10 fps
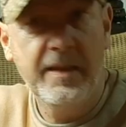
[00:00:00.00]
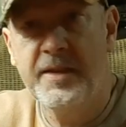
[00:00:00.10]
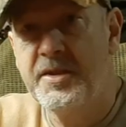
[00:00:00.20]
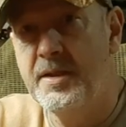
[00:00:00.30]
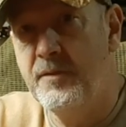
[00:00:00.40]

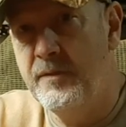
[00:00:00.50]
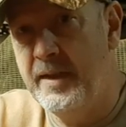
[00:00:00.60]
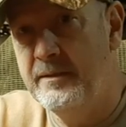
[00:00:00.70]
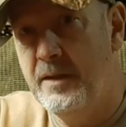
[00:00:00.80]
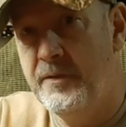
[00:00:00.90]
that's enough of
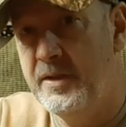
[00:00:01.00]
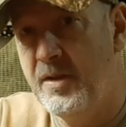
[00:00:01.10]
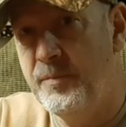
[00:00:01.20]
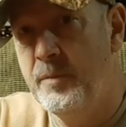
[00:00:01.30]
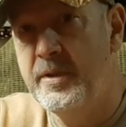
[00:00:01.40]
that. I think
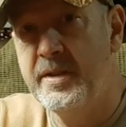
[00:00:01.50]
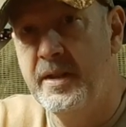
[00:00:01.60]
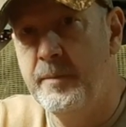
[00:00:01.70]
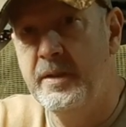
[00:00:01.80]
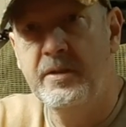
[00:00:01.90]
I've probably
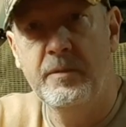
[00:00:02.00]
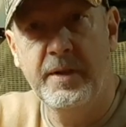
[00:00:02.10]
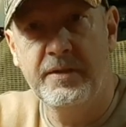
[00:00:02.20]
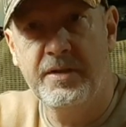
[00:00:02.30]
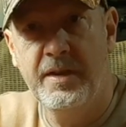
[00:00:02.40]
said a bit too
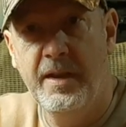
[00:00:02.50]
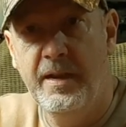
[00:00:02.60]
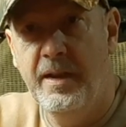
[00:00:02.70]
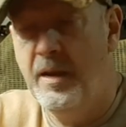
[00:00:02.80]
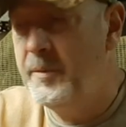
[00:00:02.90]
much.
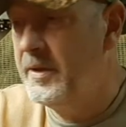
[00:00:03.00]
I'm